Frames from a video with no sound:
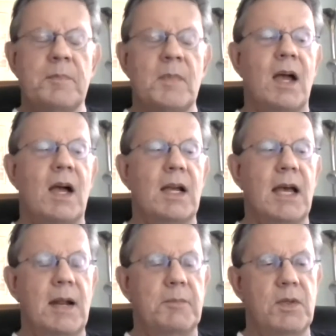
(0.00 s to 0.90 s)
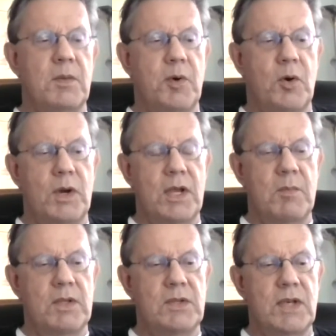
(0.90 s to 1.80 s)
got up to the
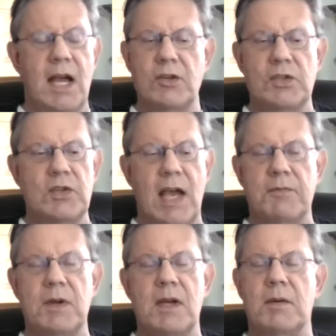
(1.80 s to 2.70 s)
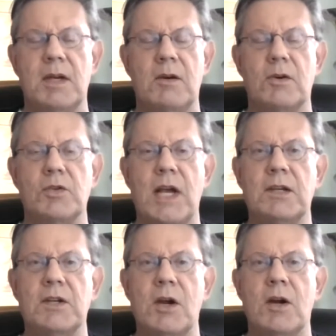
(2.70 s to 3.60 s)
podium and said, "I just have to
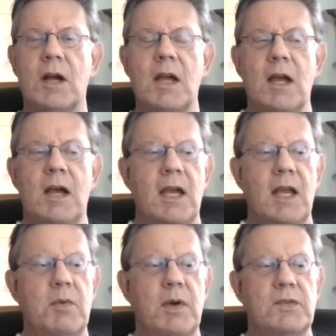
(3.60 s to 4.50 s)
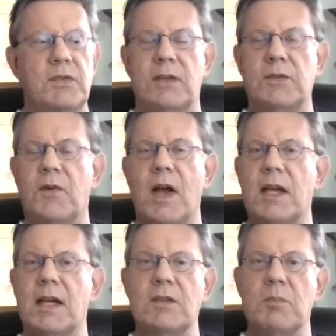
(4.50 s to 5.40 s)
interject here. Anybody who's
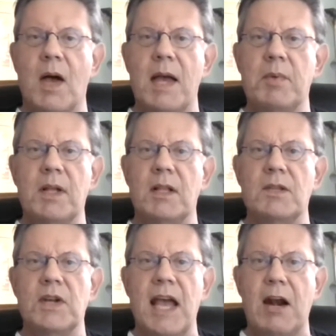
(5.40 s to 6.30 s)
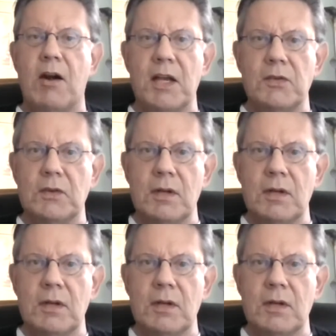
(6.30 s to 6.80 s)
testifying against my bill is an anarchist."